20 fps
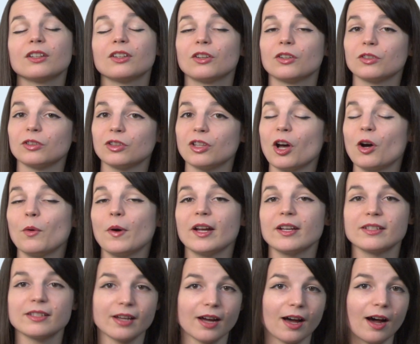you're low
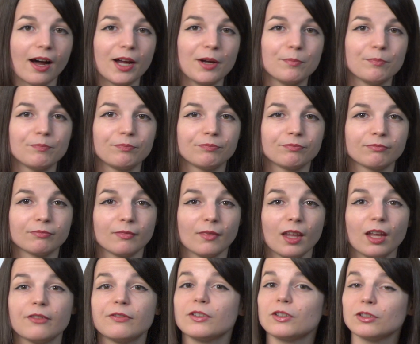on time.
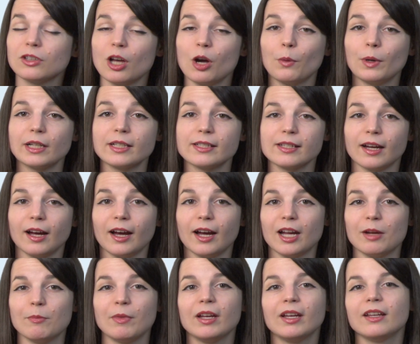If you're low on
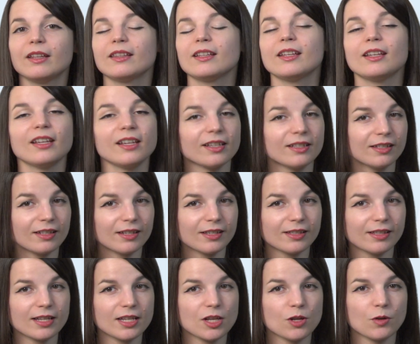time, the
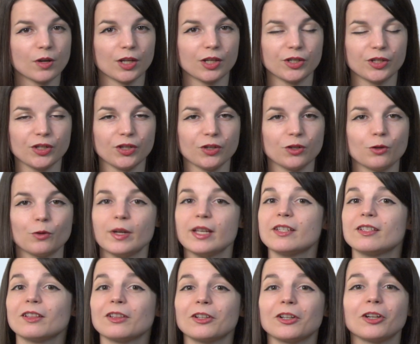easiest thing you can do
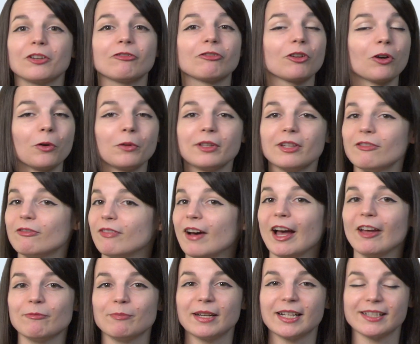is learn for only
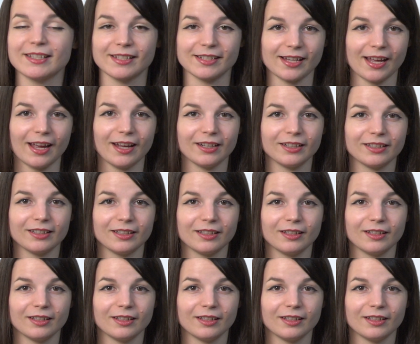5 minutes a day.